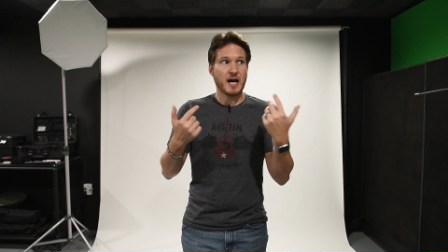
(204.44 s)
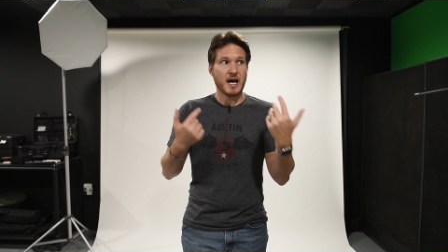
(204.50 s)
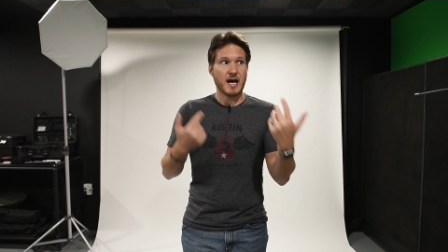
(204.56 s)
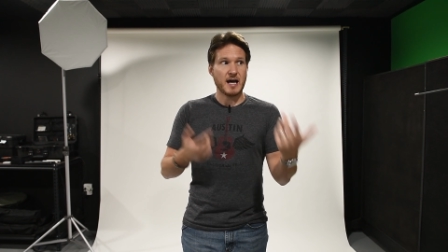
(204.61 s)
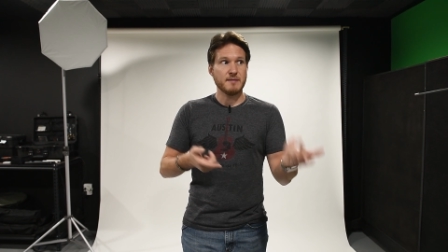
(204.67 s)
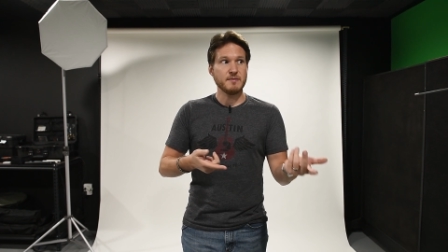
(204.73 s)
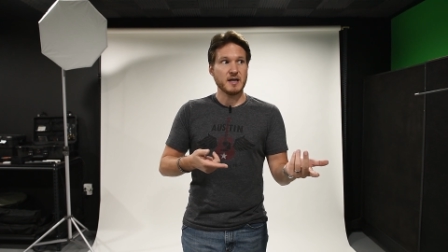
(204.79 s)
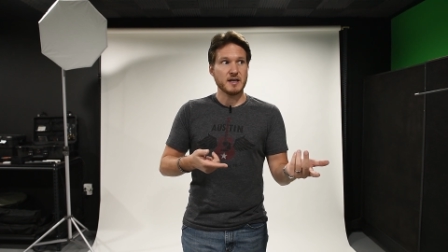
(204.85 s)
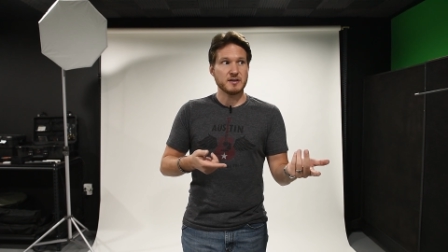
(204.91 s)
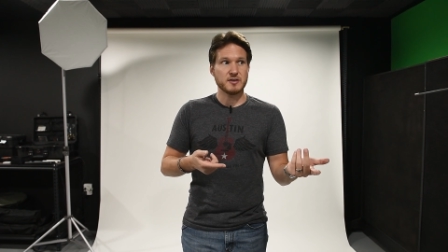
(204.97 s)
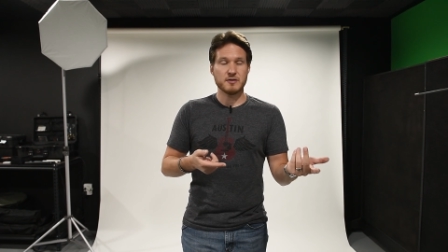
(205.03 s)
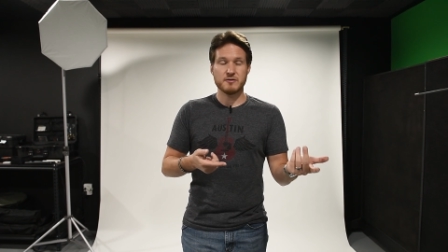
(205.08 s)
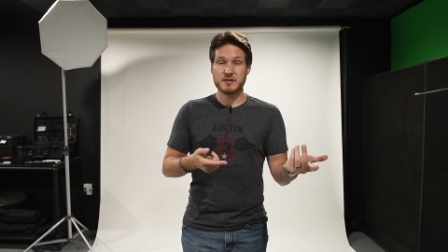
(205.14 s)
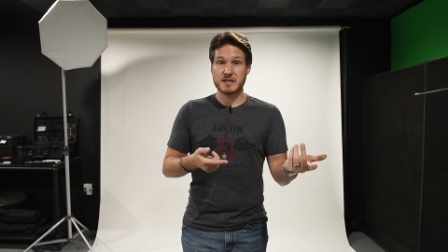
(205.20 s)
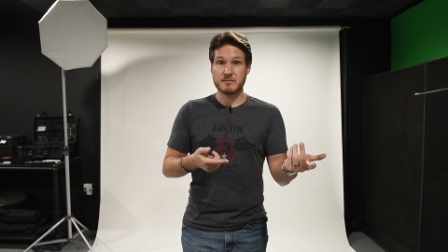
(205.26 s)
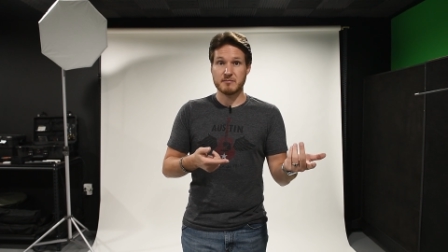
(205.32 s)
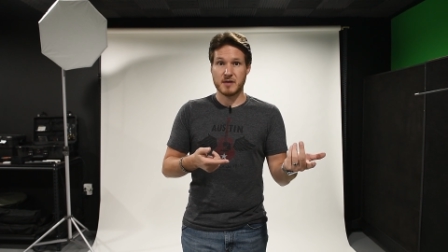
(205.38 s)
I'm not
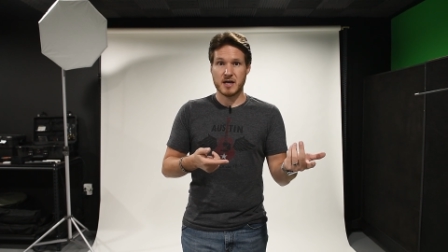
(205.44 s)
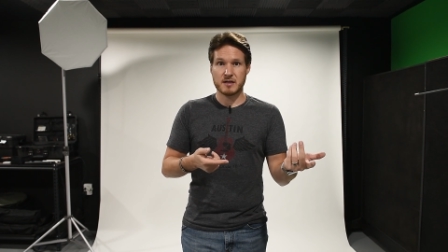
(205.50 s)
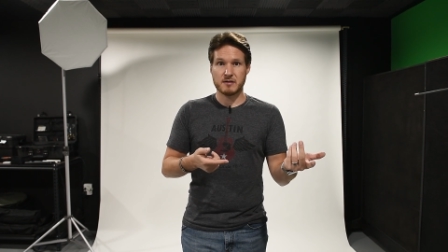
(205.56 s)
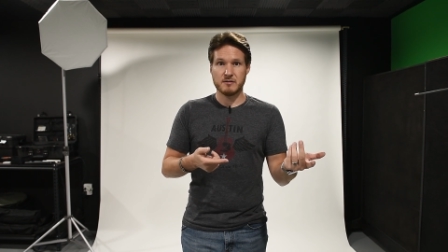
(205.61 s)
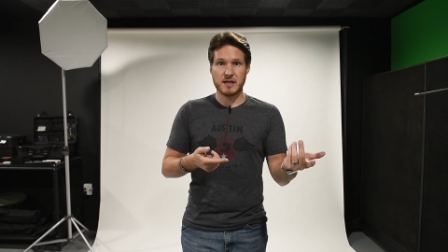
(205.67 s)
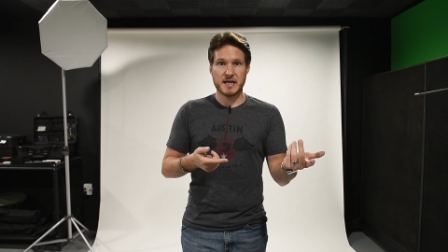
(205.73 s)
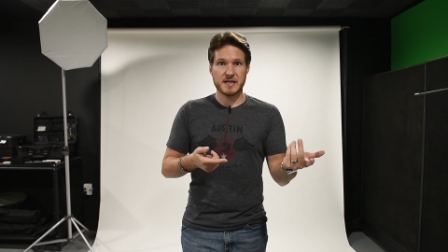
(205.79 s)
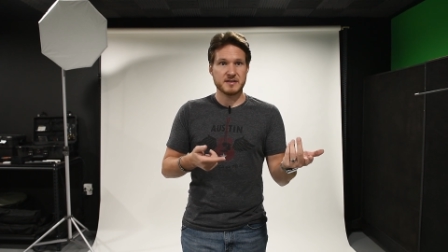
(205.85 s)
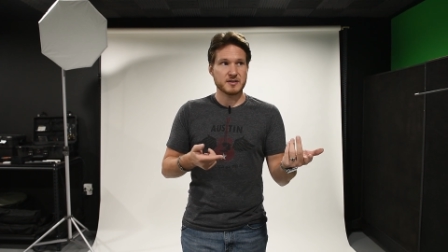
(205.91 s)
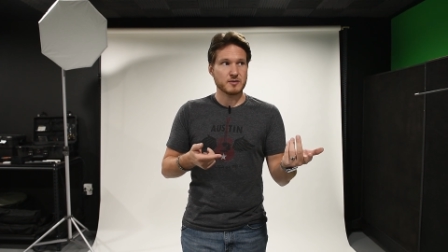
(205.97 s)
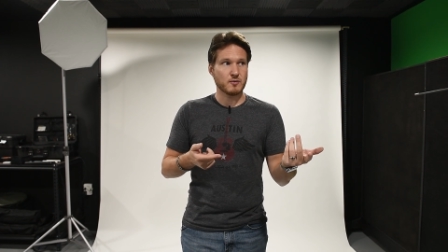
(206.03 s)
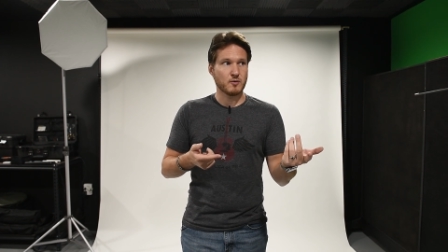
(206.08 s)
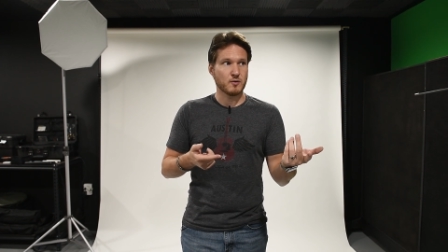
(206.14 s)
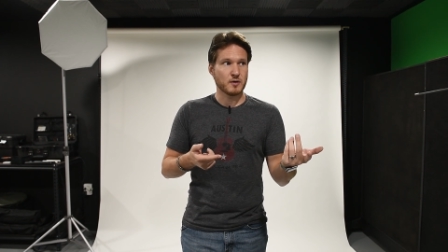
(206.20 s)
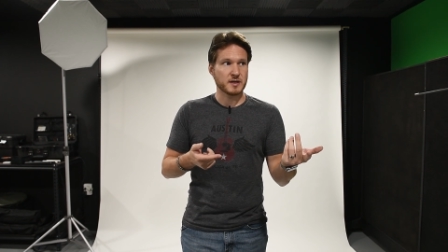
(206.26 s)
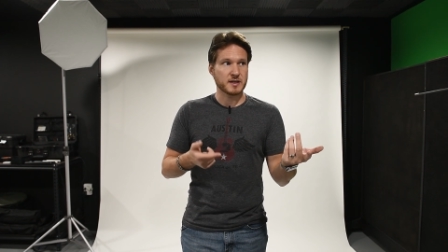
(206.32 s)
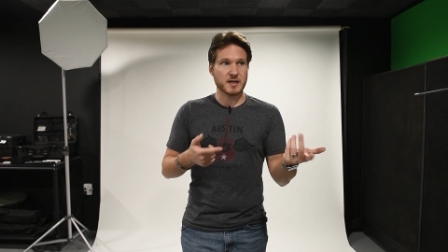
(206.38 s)
using monolights
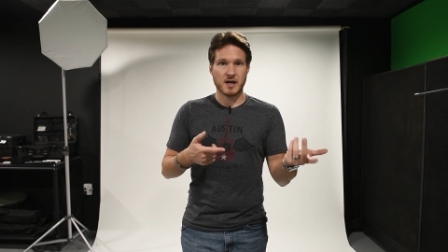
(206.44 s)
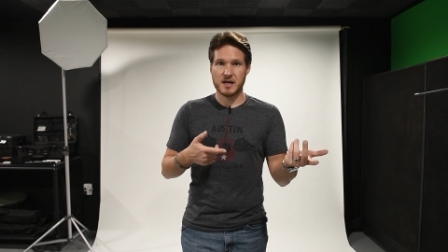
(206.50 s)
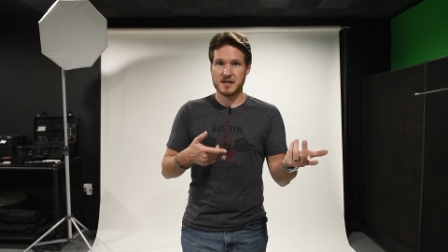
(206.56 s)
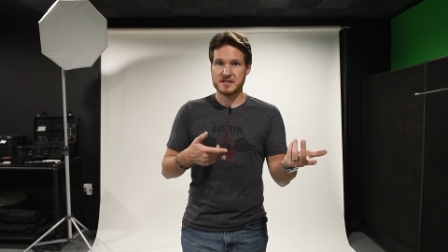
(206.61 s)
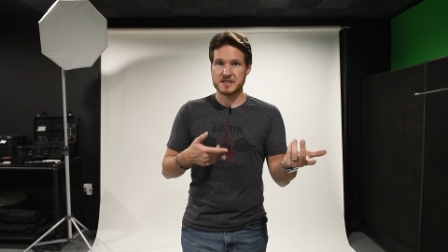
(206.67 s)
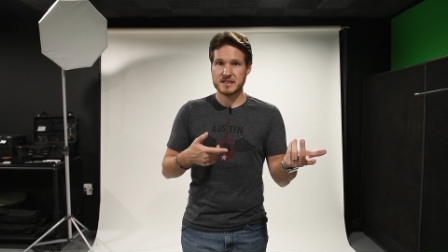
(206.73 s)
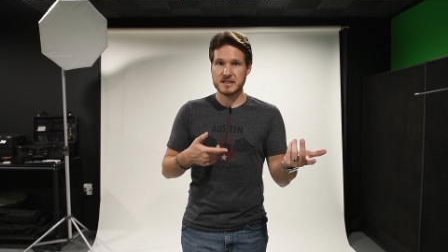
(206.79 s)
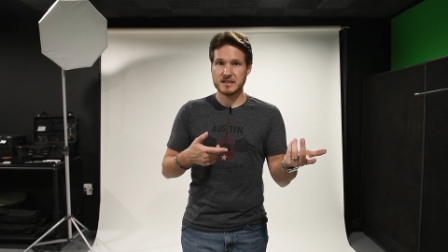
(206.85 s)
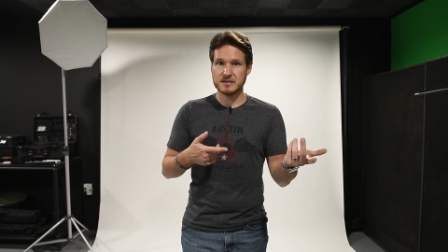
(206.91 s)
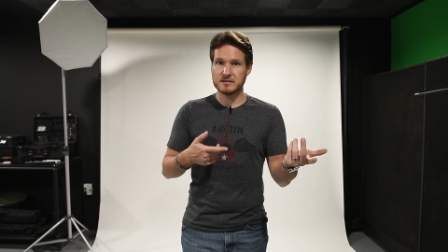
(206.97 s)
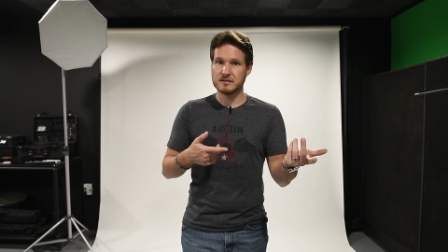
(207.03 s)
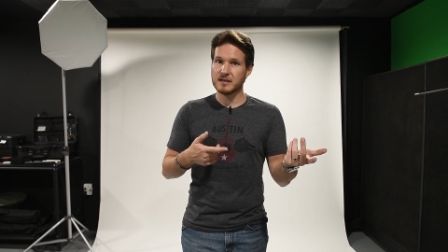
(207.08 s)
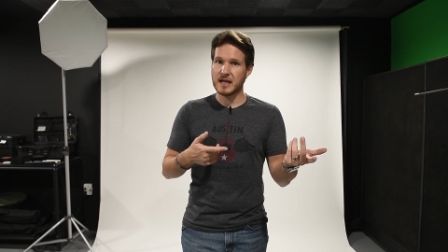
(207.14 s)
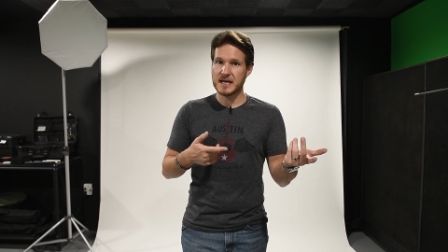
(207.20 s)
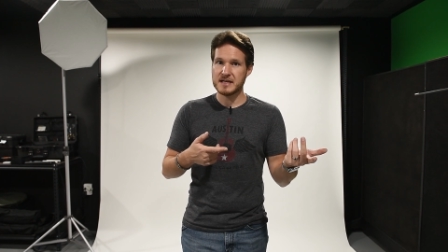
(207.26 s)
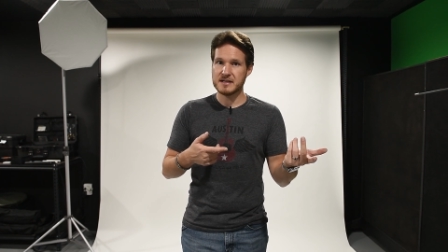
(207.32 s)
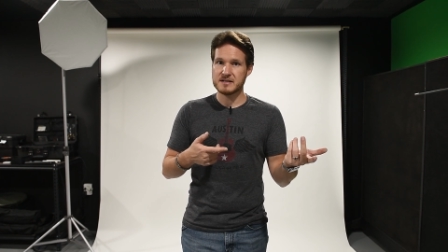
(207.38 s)
or constant
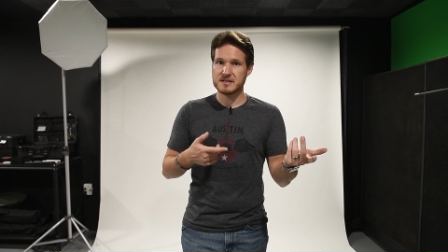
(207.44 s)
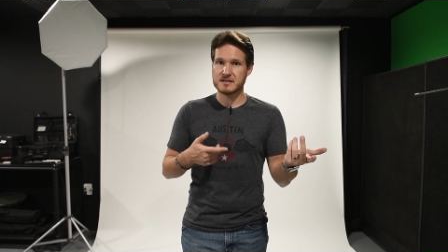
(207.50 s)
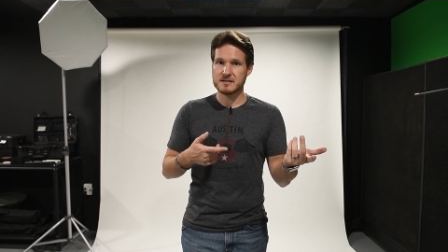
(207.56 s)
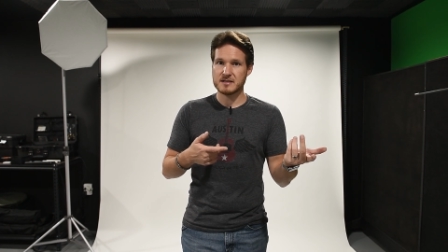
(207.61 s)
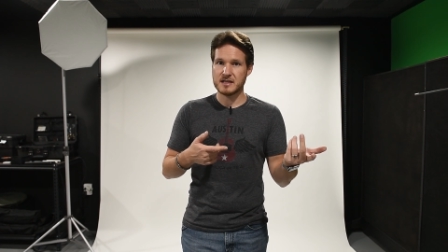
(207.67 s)
lights